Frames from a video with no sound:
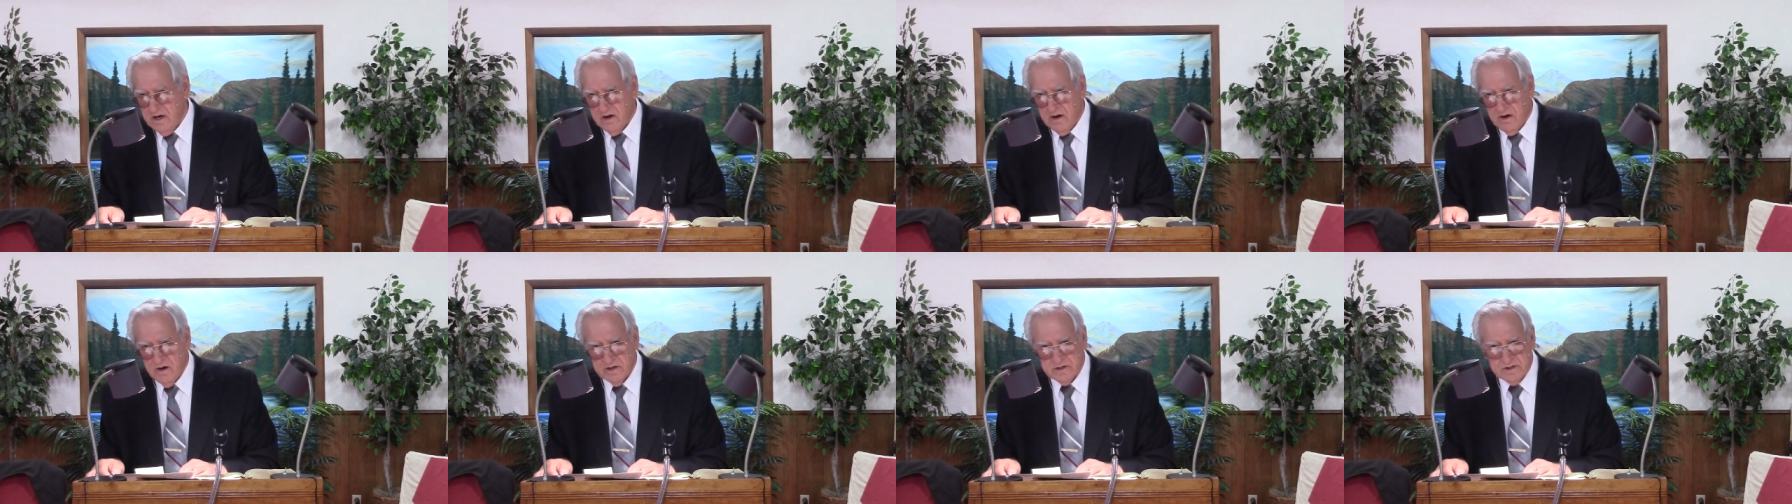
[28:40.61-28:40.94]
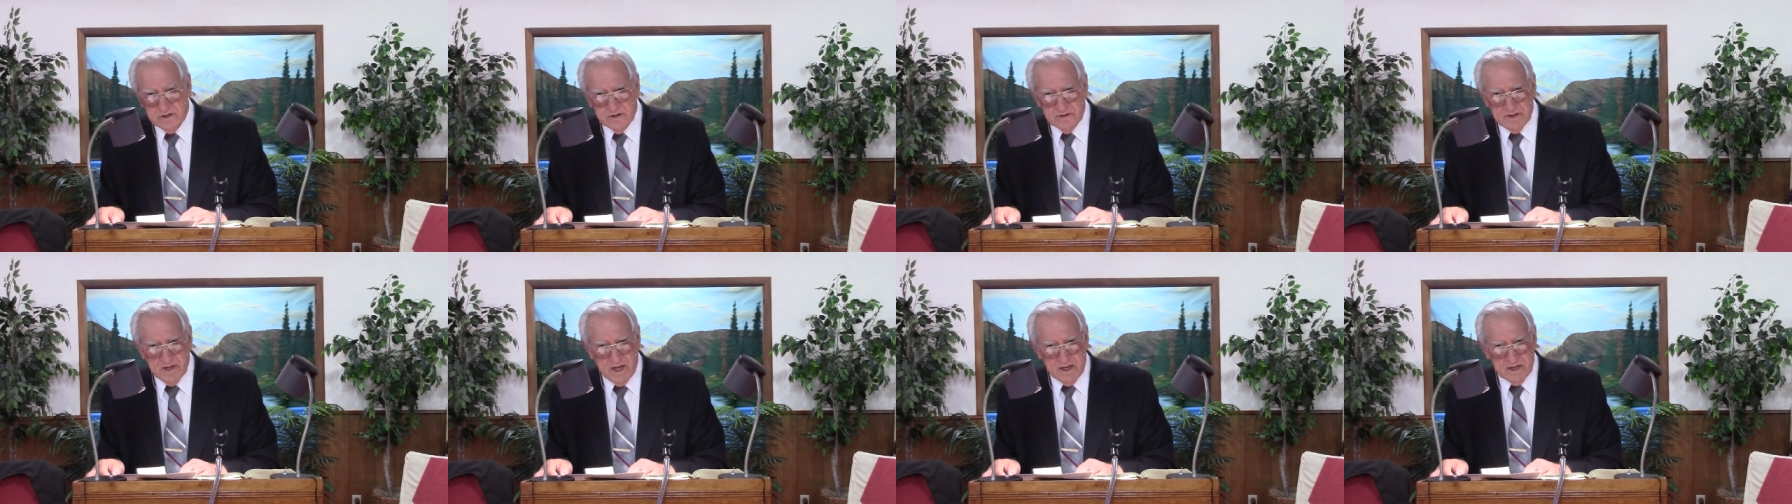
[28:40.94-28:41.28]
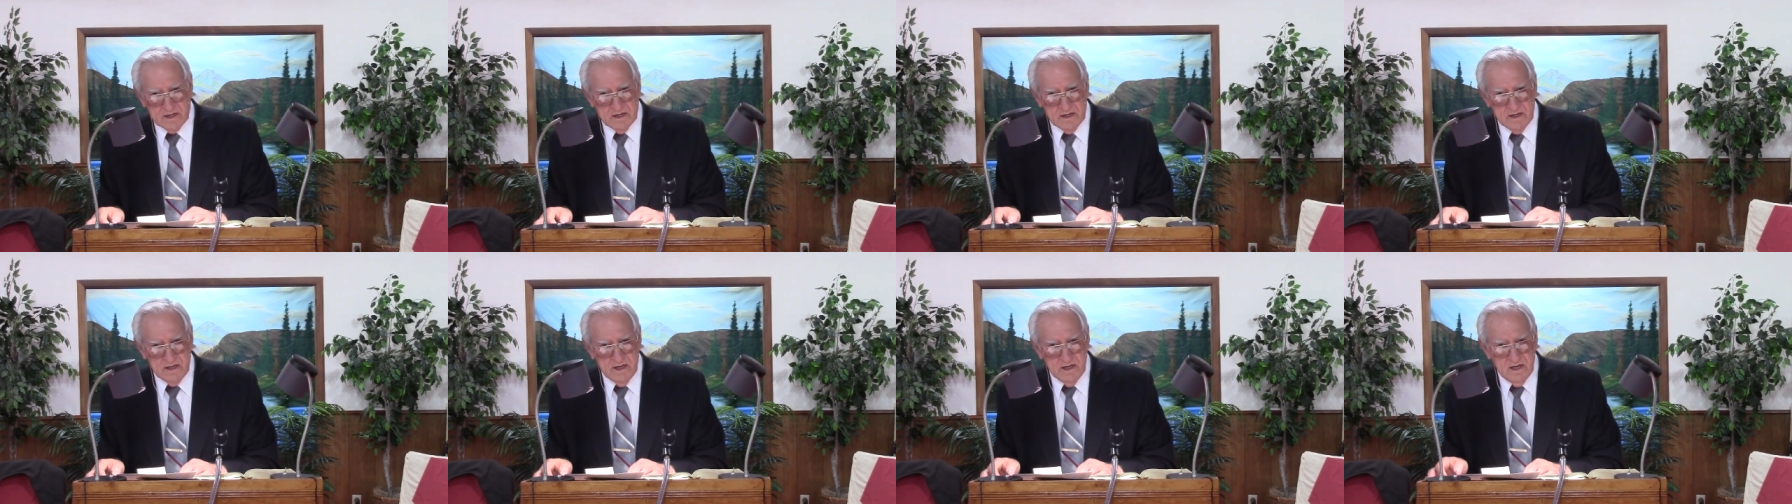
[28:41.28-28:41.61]
also
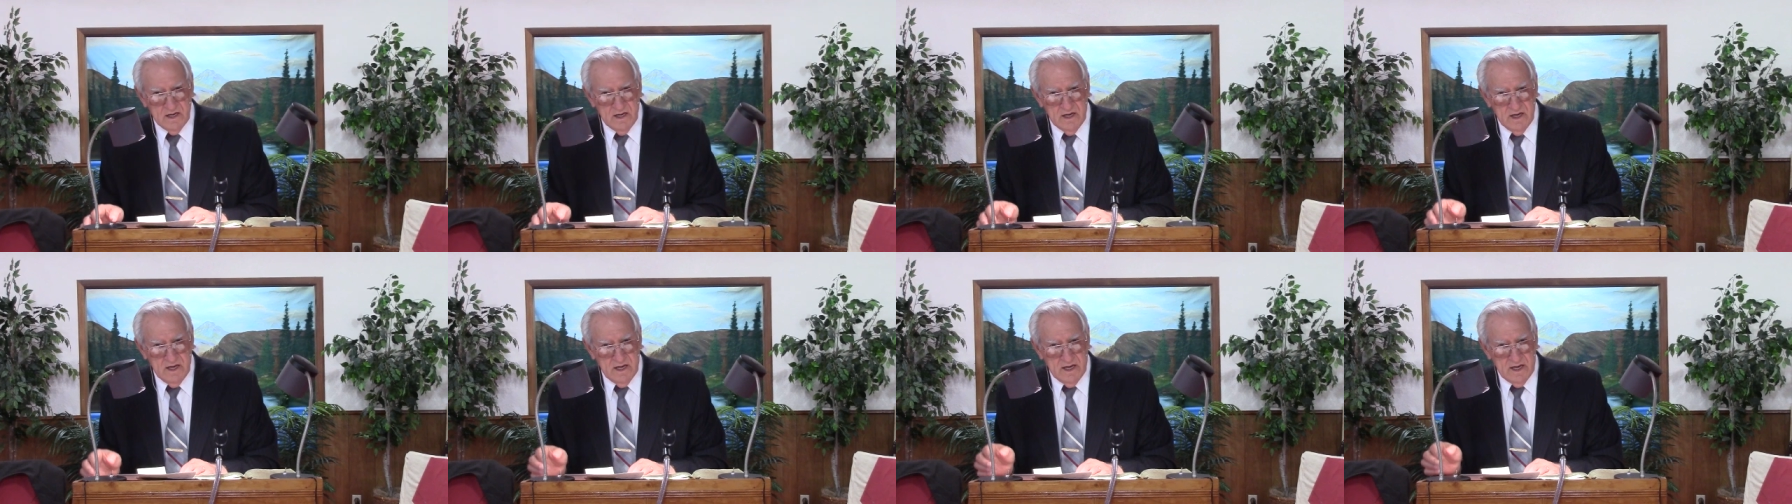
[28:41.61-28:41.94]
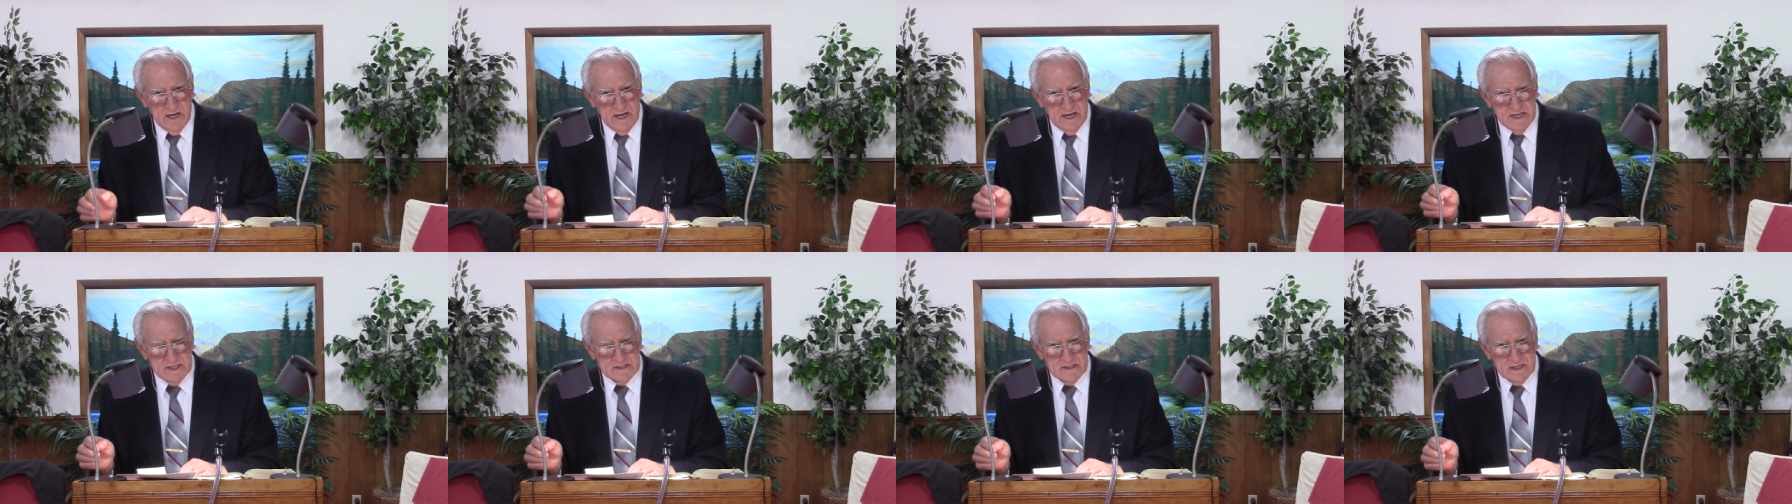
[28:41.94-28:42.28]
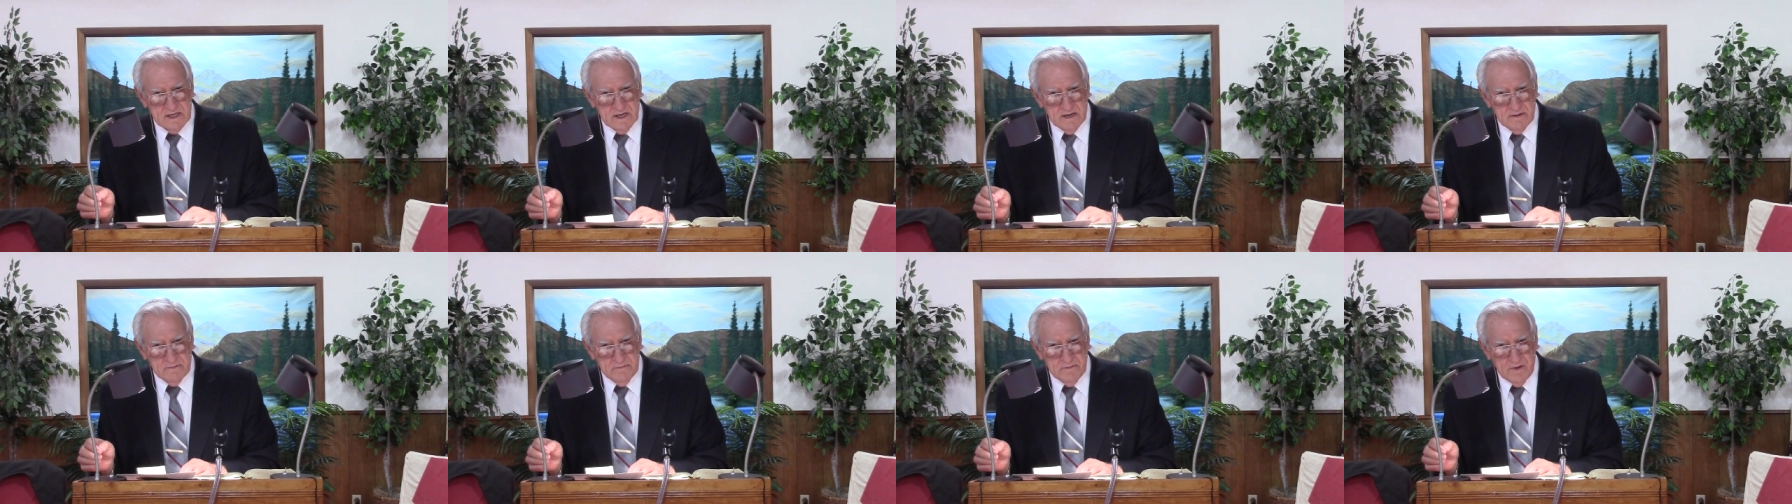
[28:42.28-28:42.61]
that it's
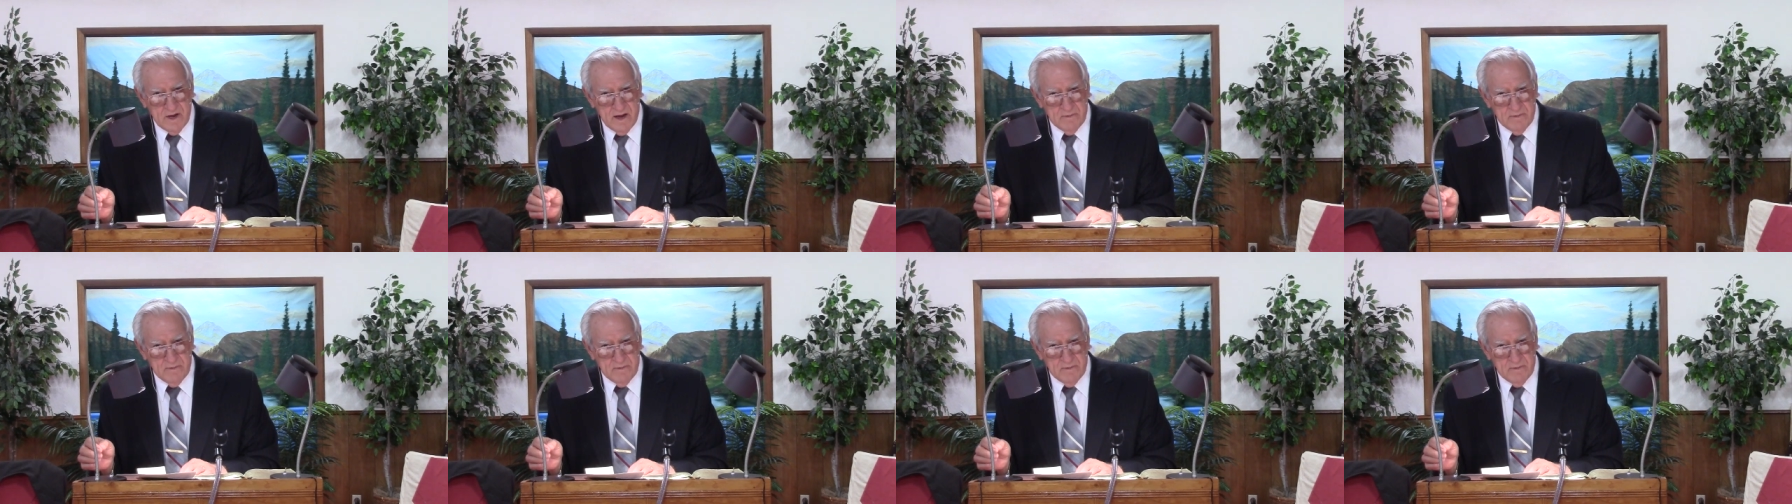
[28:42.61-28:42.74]
a,